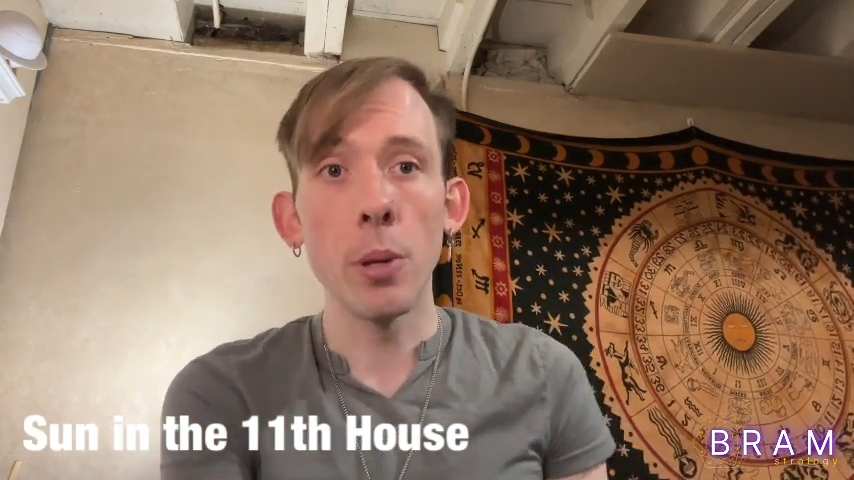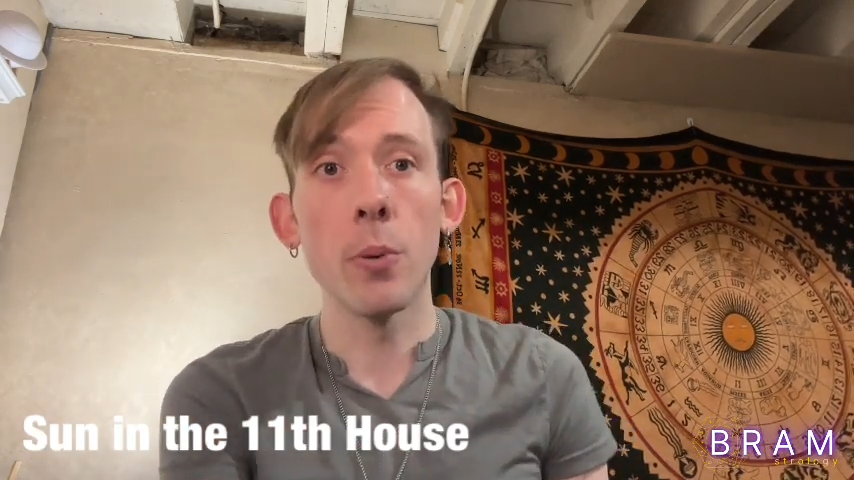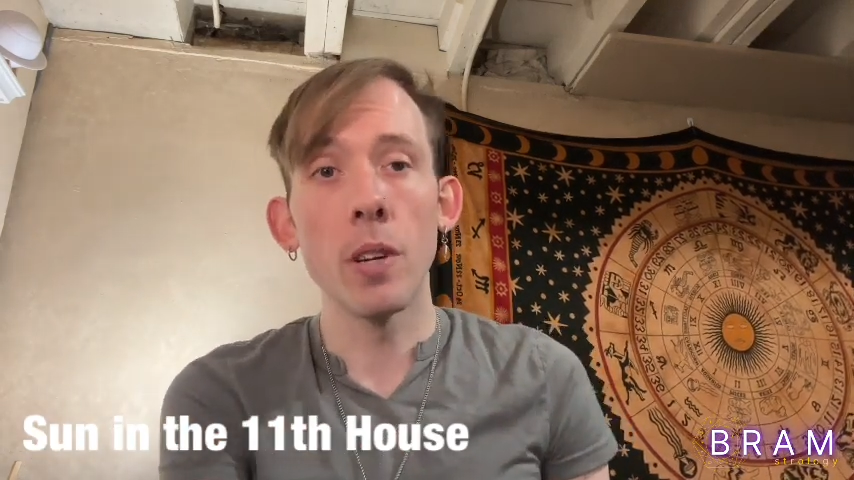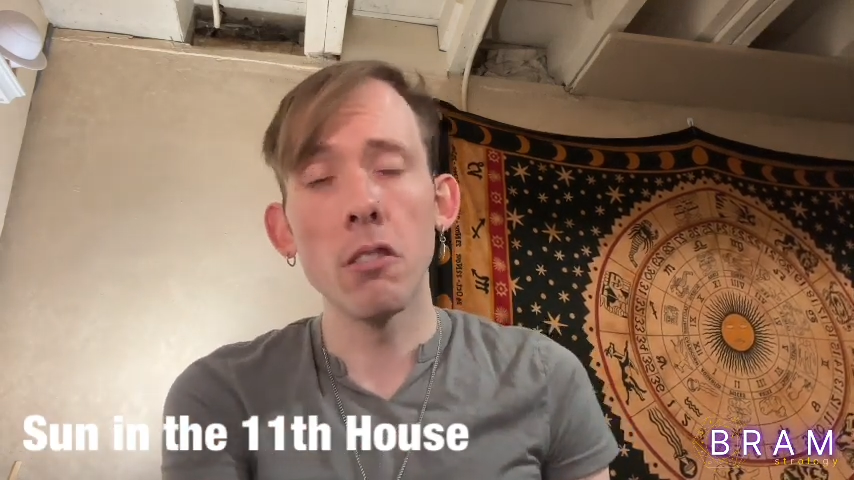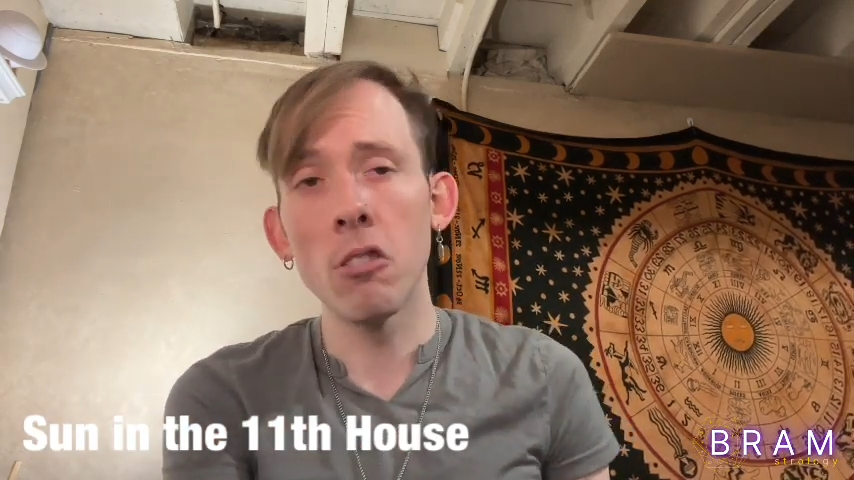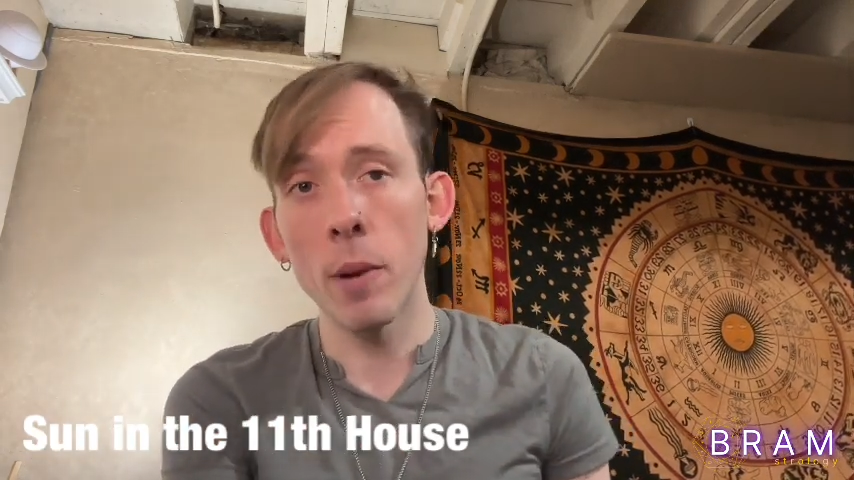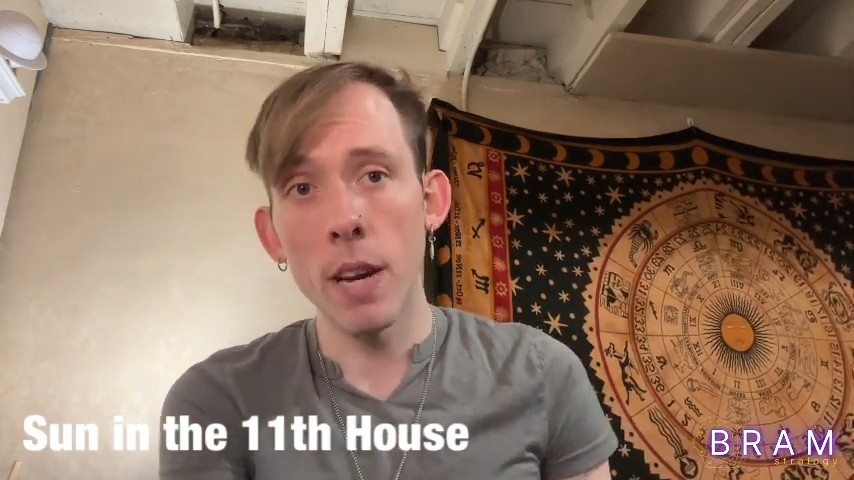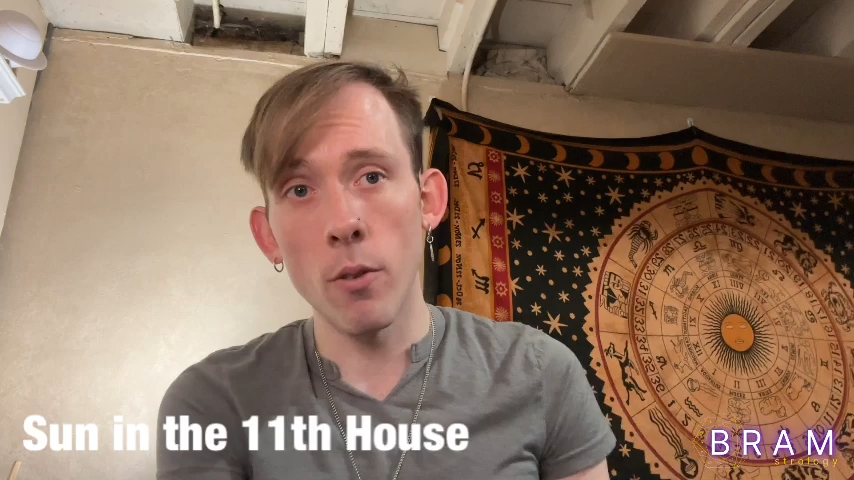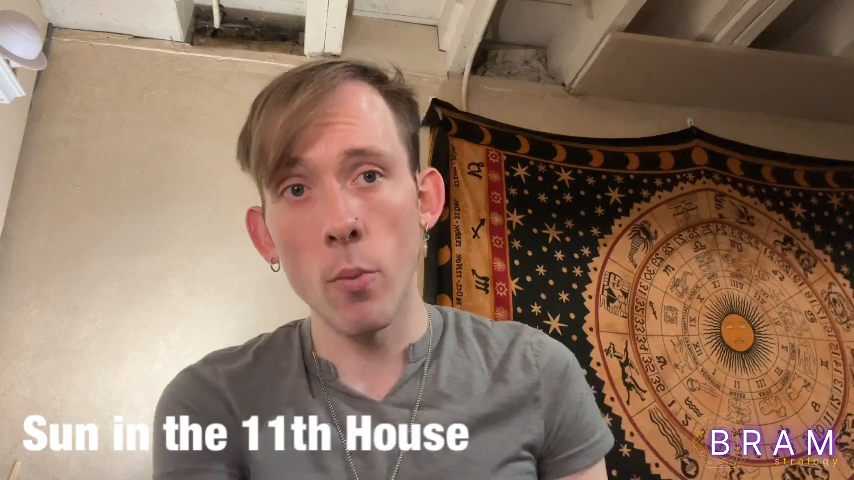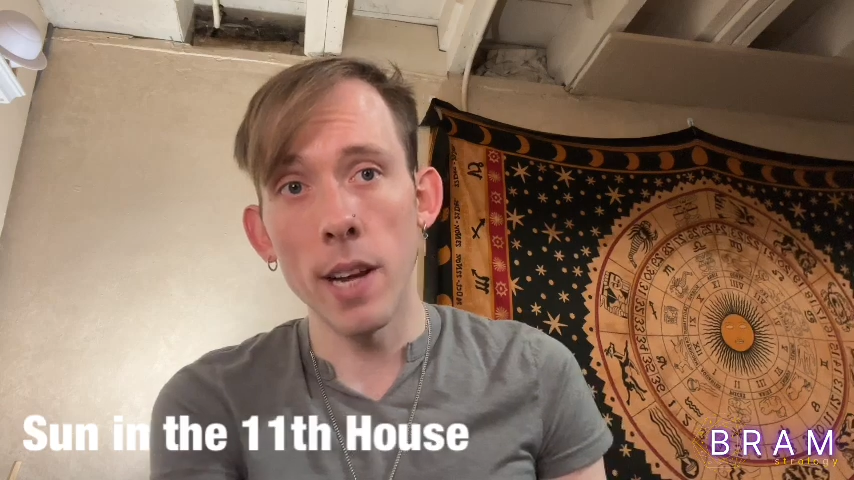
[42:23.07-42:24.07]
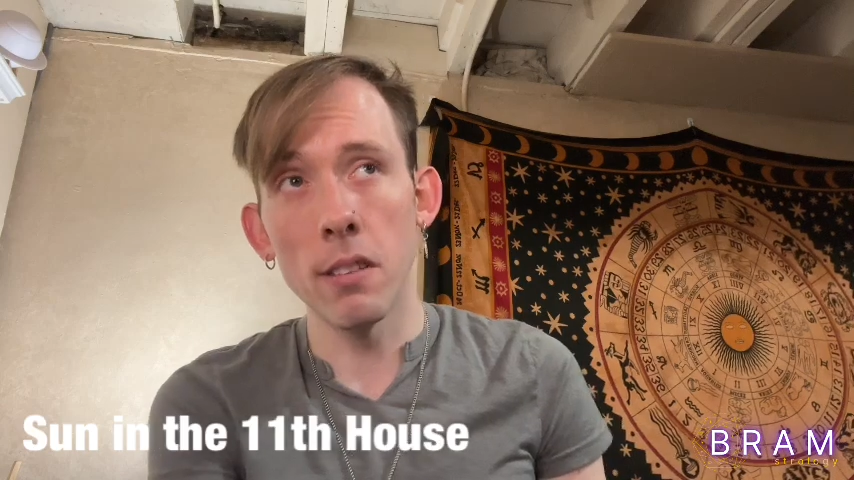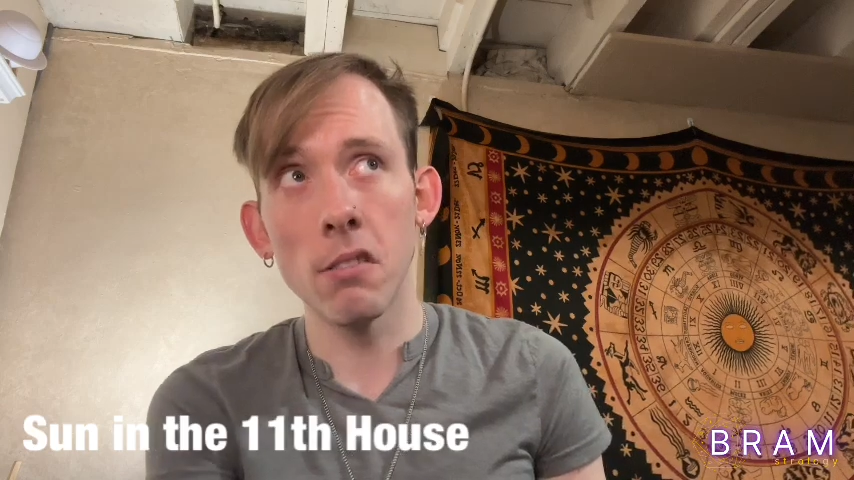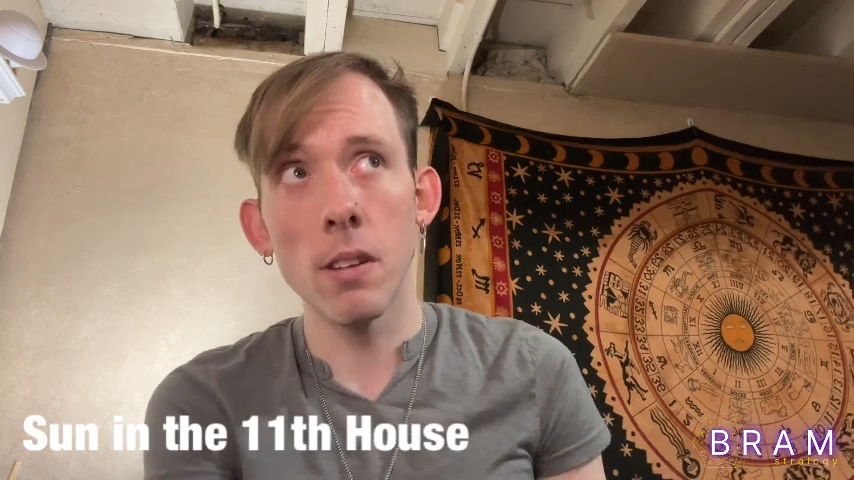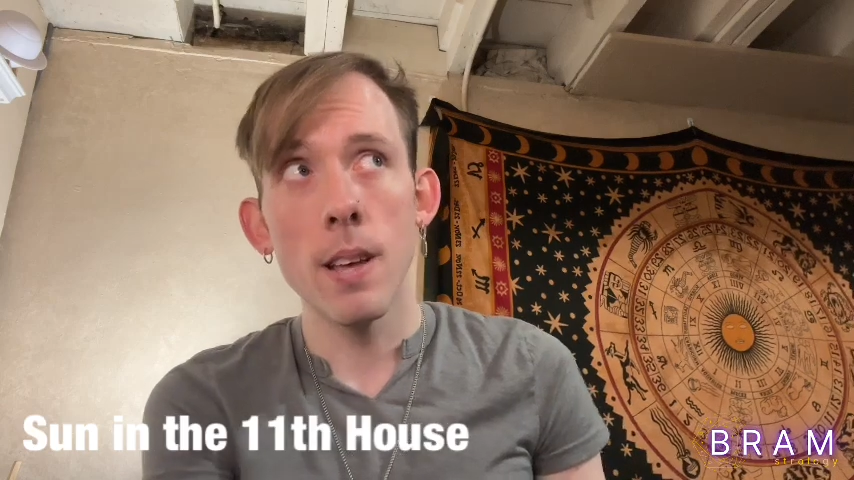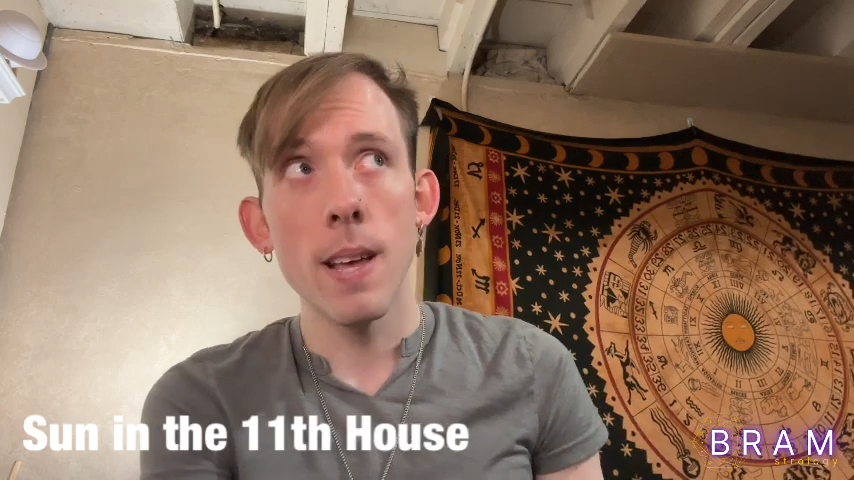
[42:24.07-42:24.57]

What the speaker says: you in so many different ways.